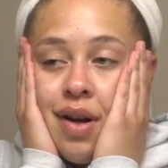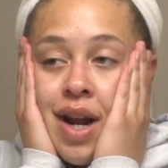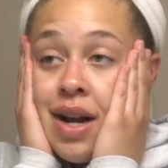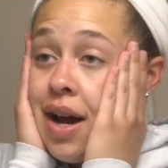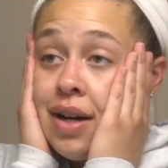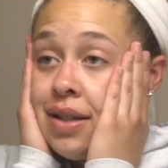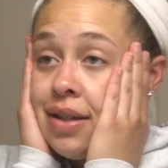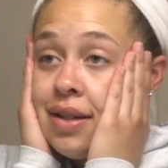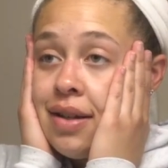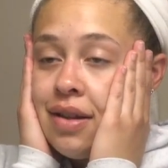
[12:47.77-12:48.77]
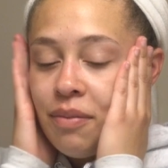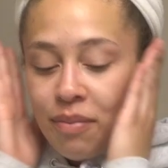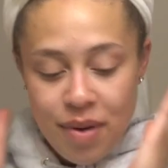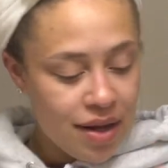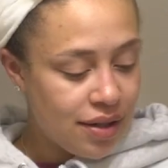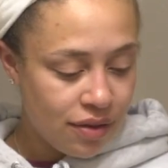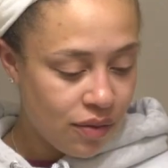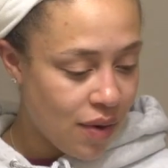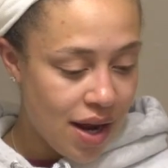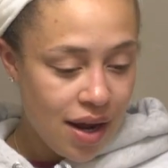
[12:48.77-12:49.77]
And honestly, the best
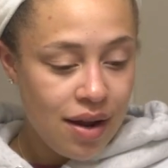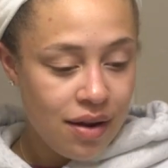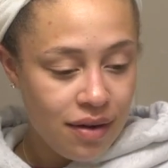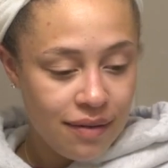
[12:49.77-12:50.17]
way